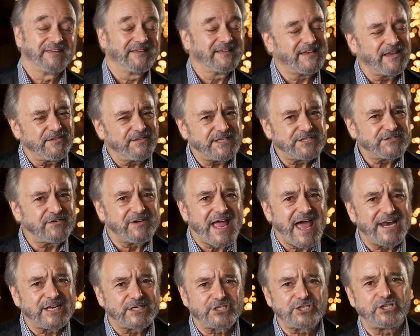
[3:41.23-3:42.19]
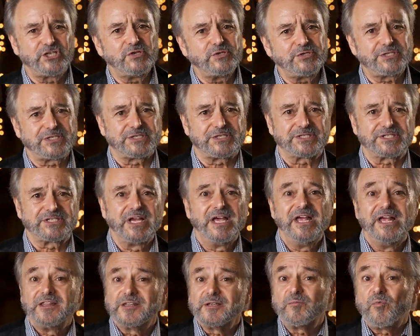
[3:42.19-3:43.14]
Now, these are not excuses.
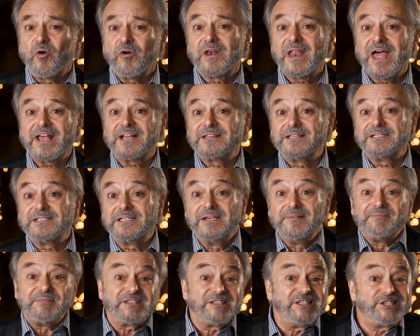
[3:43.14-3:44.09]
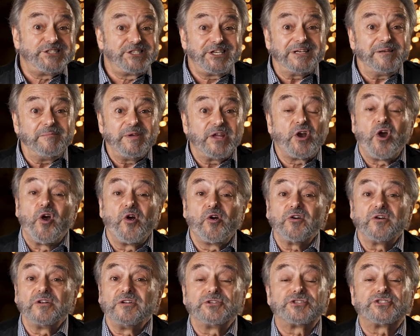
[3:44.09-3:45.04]
They're more like legitimate
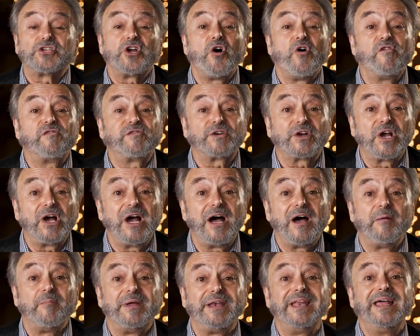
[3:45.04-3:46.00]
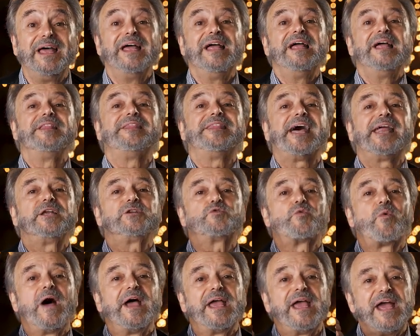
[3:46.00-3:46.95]
hurdles to overcome, and that is
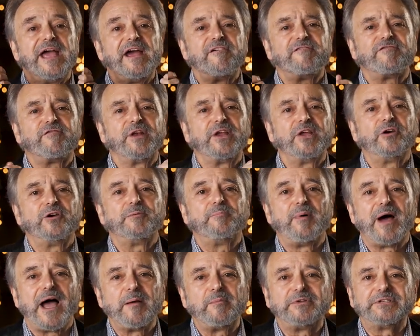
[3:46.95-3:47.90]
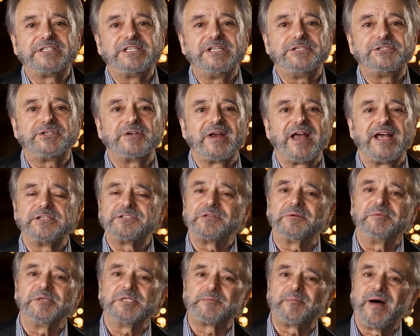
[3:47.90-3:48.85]
why every good Bible teacher has
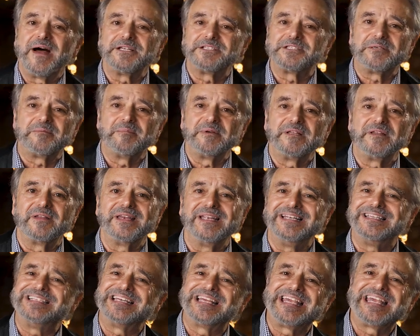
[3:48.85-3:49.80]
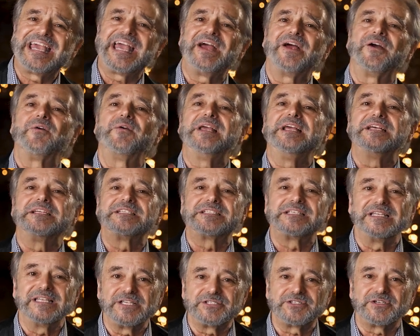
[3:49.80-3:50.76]
the responsibility to carry
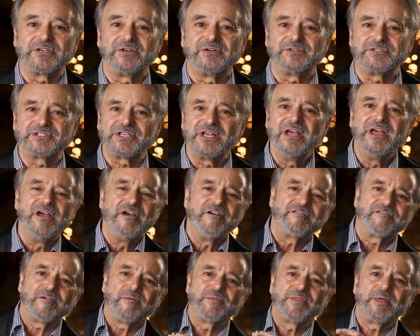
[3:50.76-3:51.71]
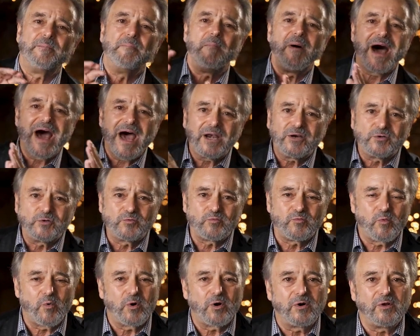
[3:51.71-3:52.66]
his listeners from the
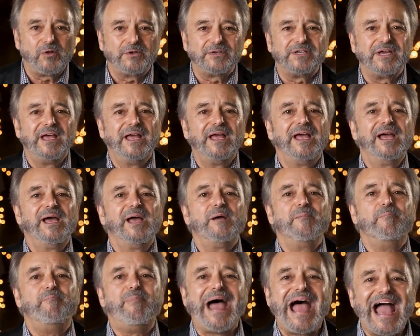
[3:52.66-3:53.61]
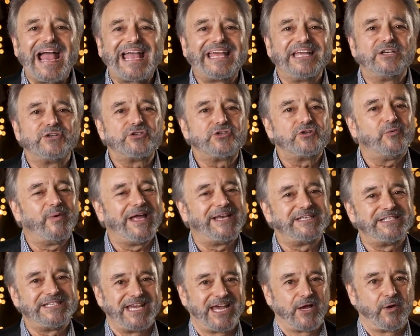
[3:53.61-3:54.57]
modern world back into
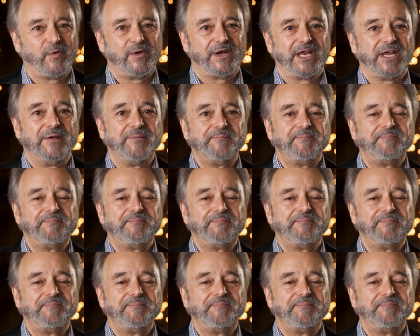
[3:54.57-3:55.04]
antiquity.